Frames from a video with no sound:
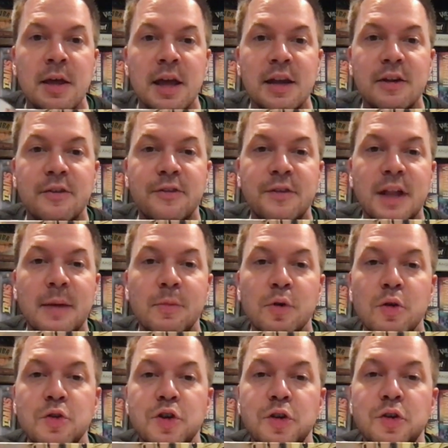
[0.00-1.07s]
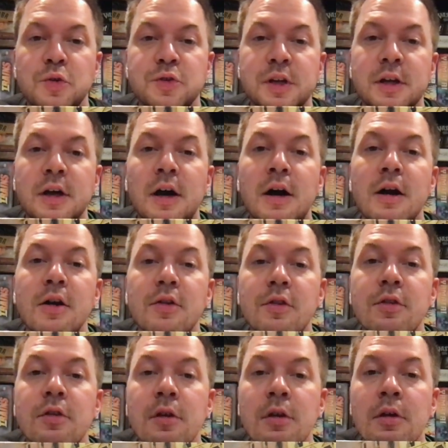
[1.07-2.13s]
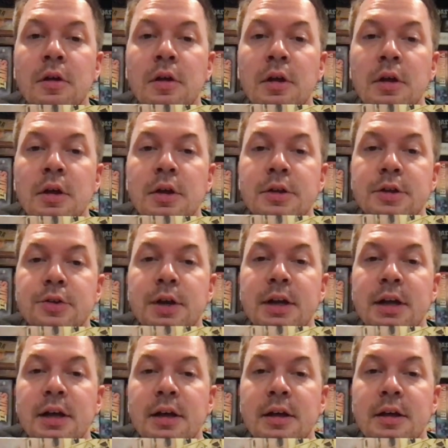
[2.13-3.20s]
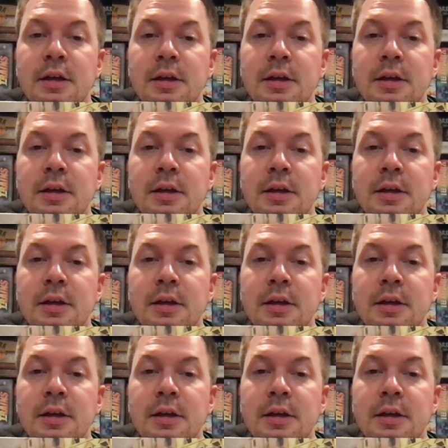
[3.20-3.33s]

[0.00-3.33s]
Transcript: And in Flamme Rouge, you're using cards to try to